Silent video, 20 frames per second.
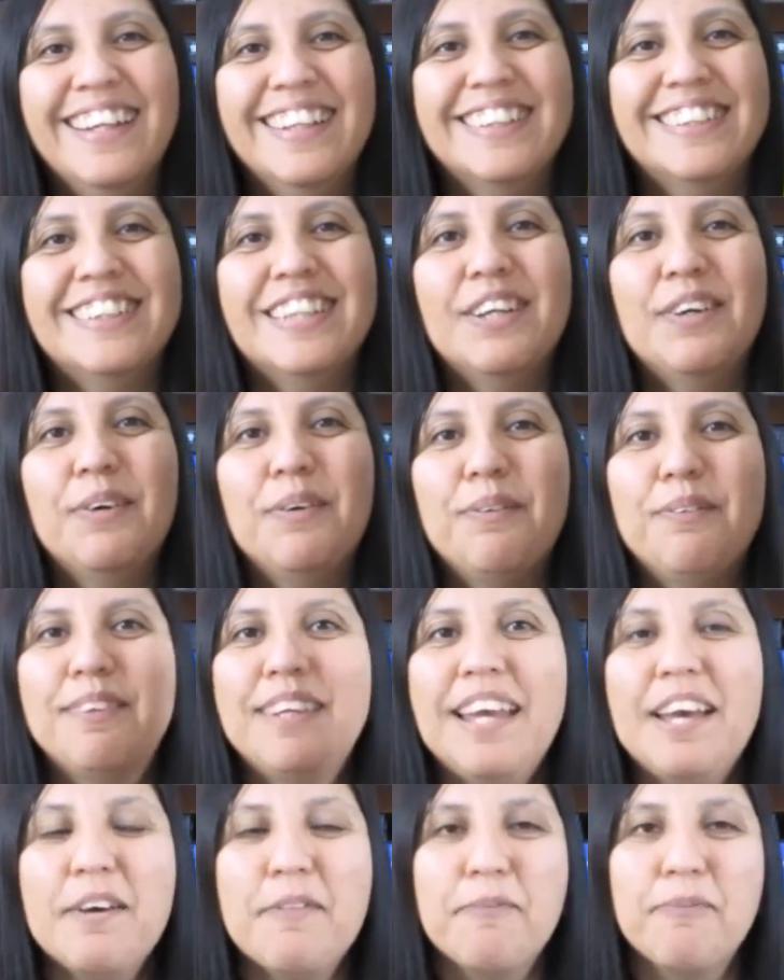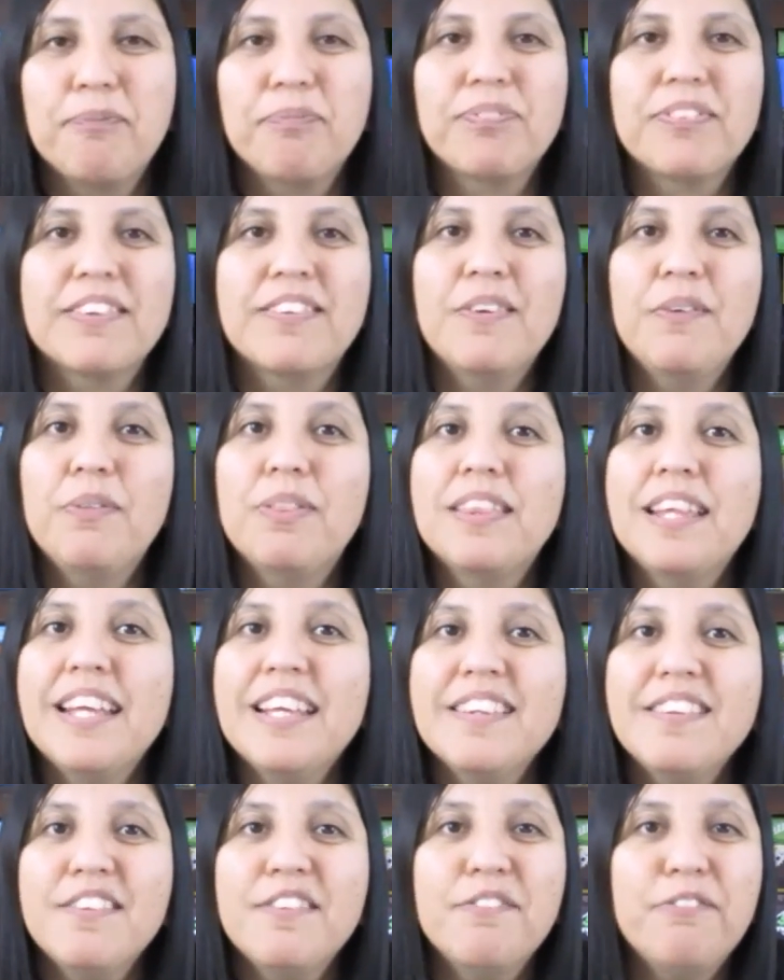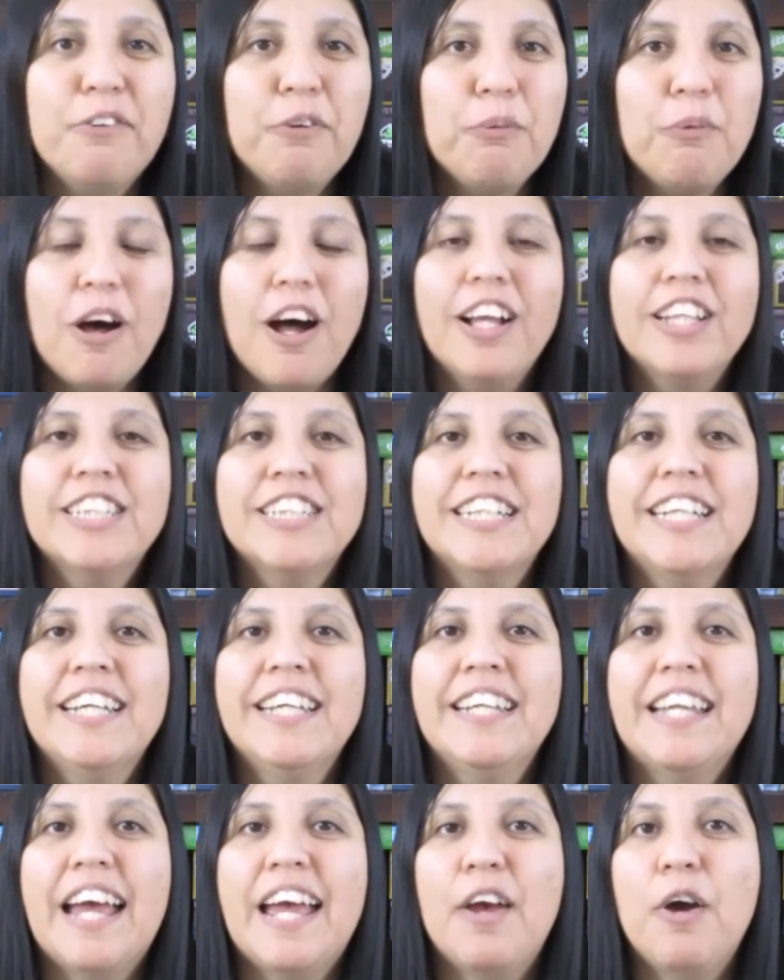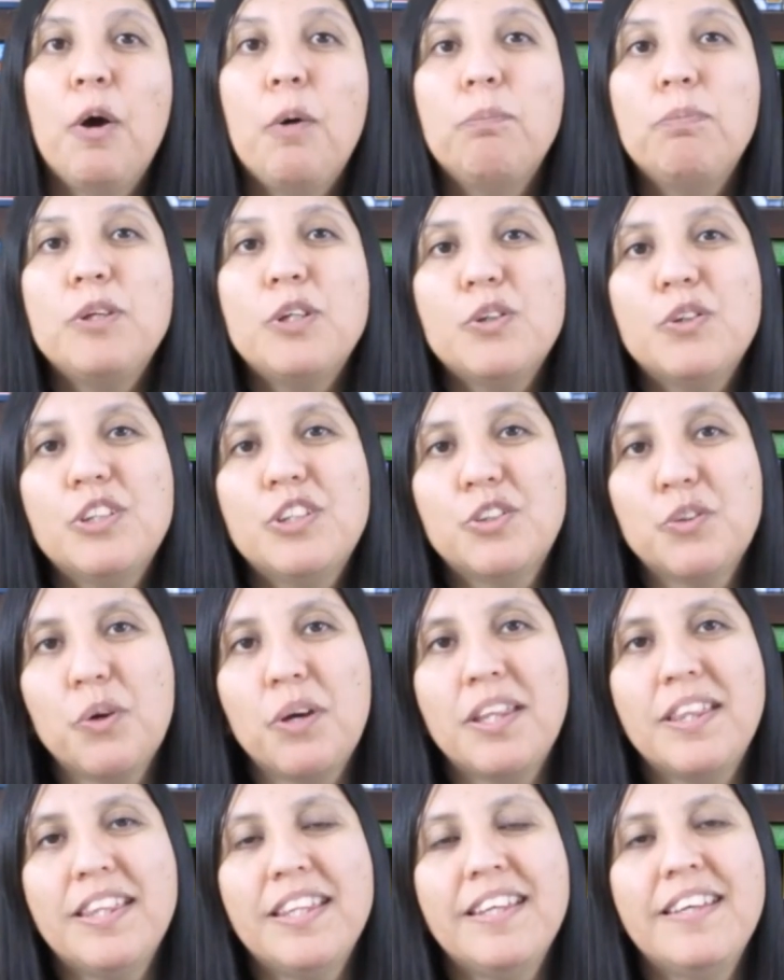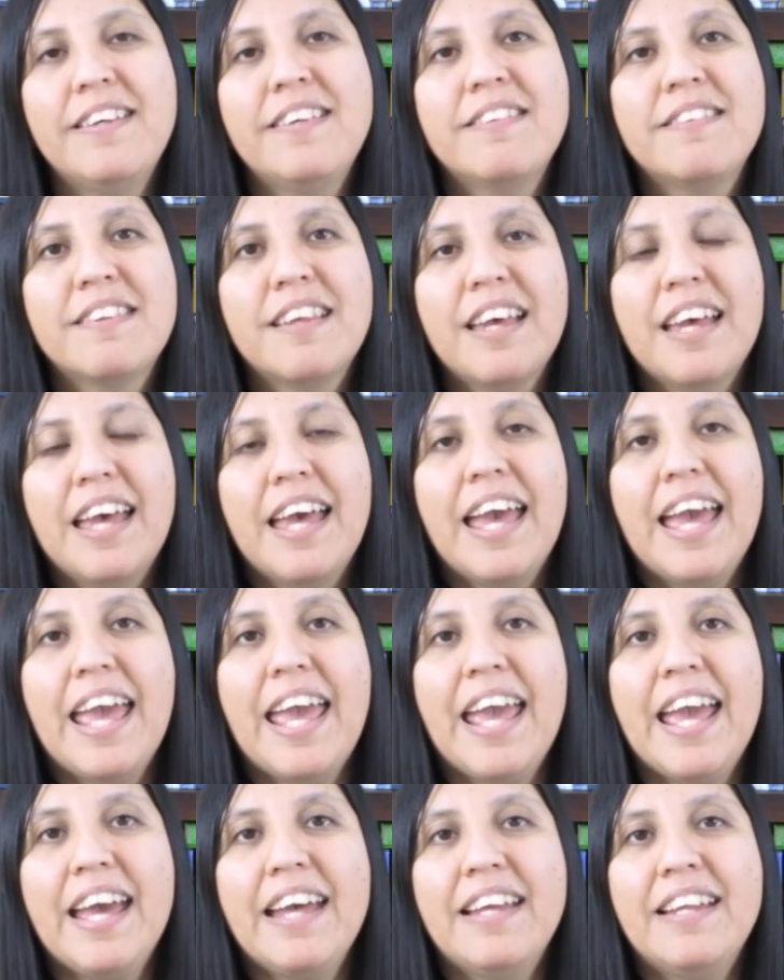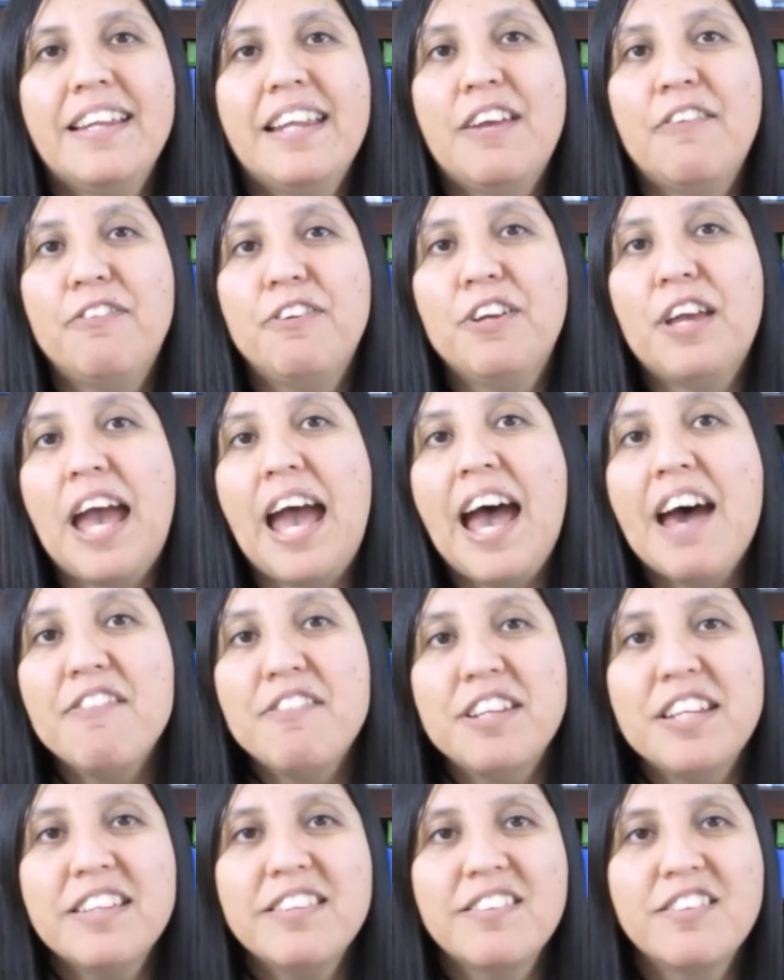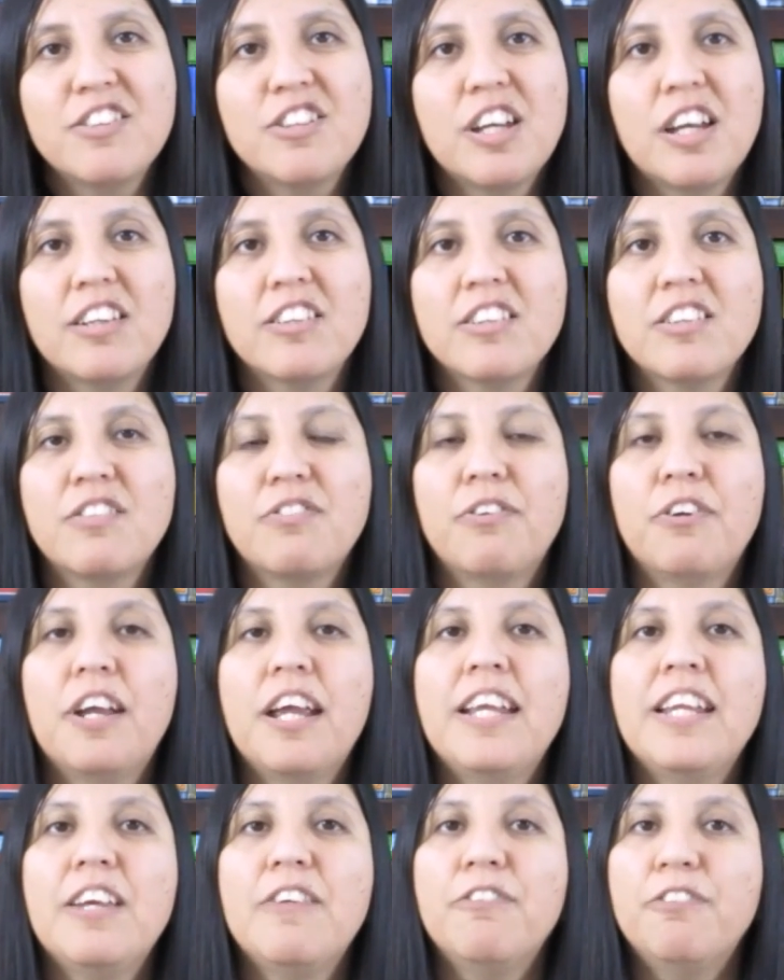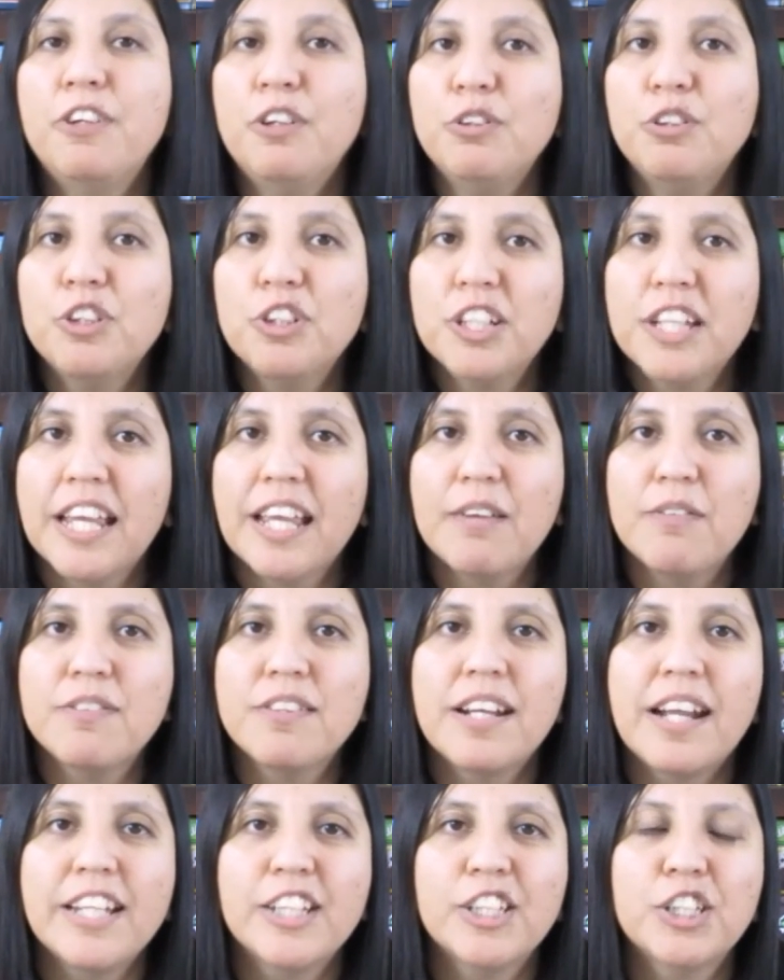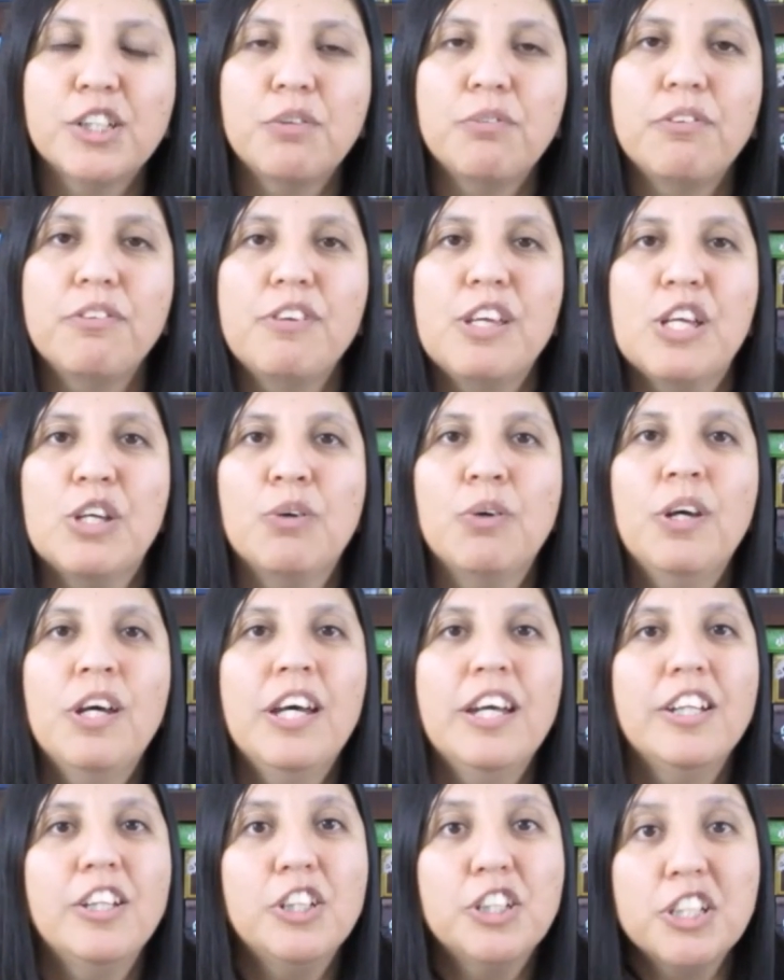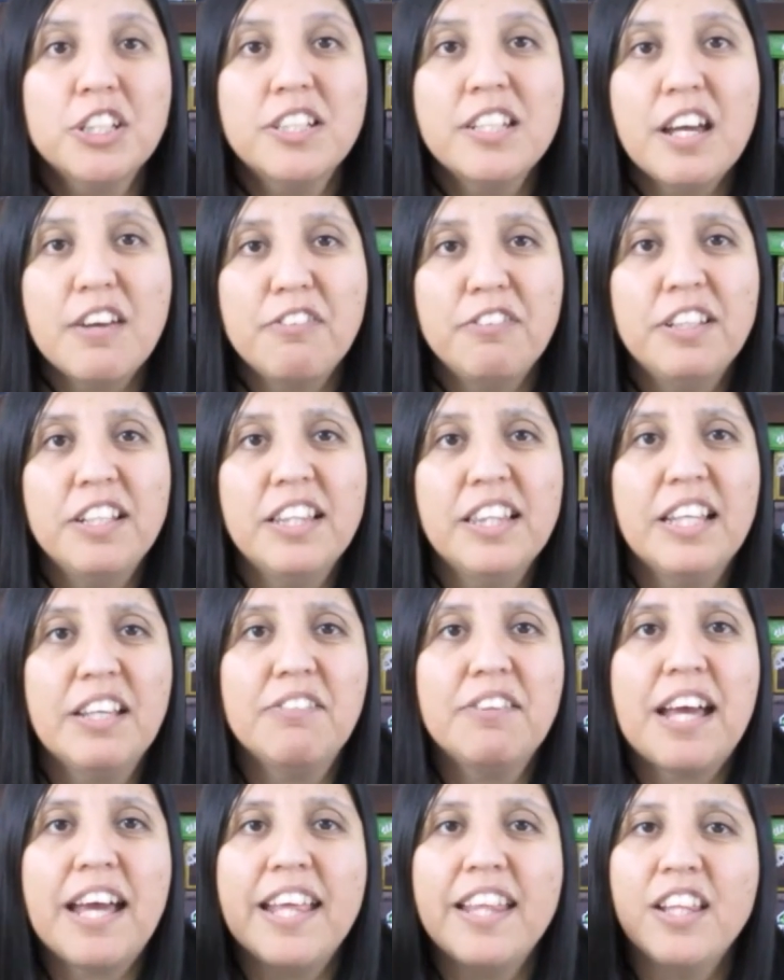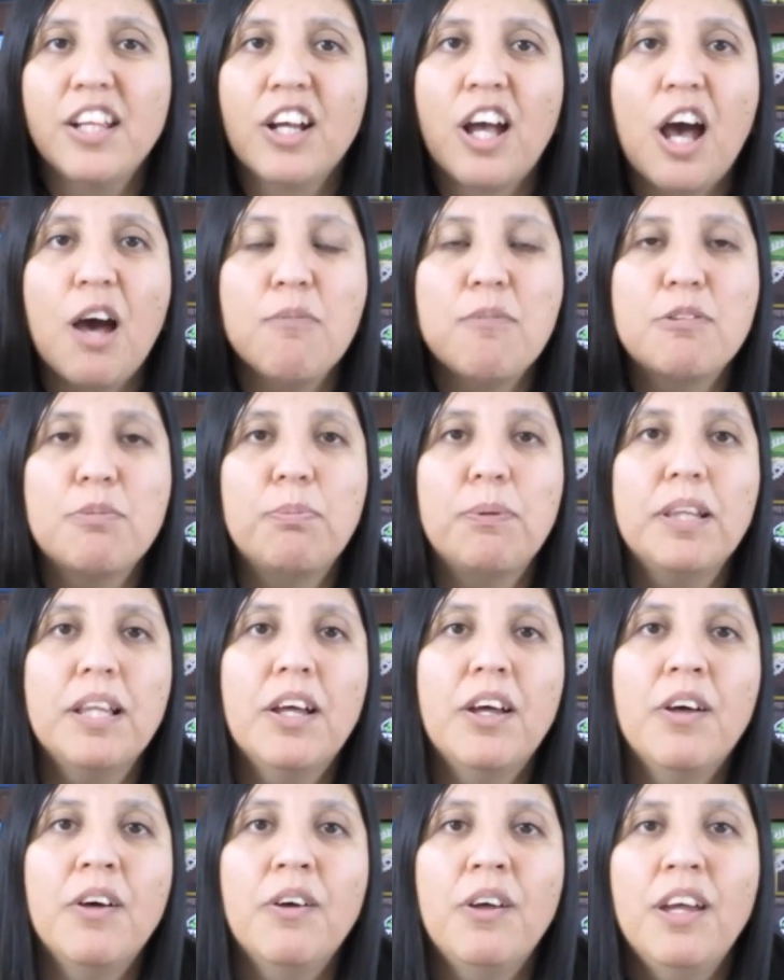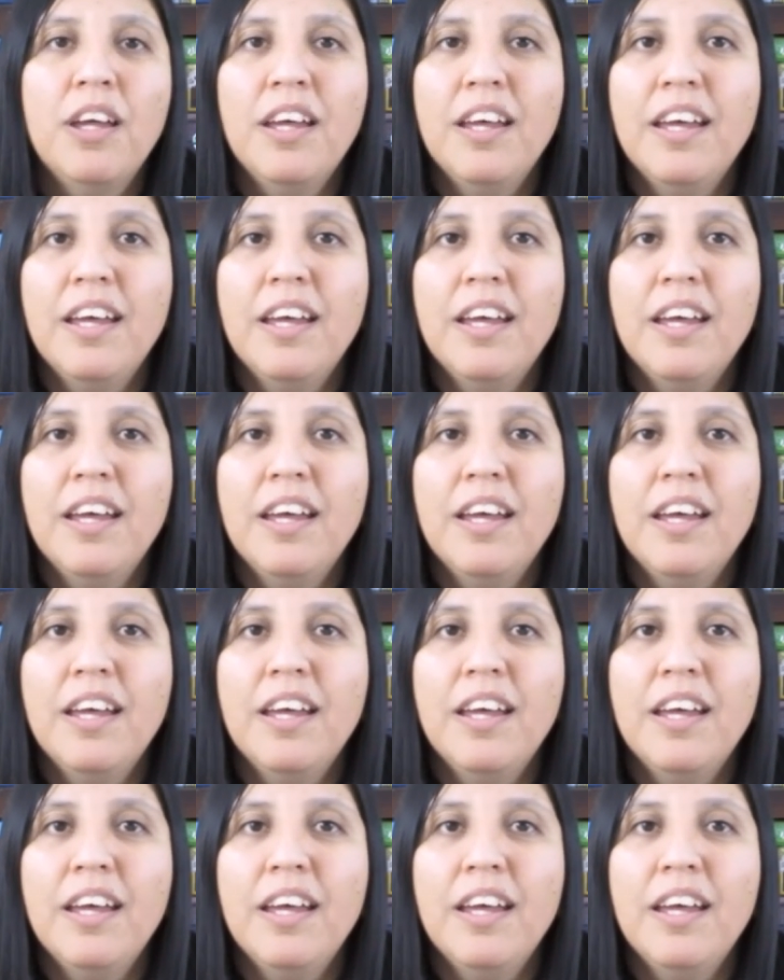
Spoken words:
So yeah, so thanks for watching. I hope you enjoyed this. And if you have any suggestions for any future games that I should review, you should definitely leave that in the comments below.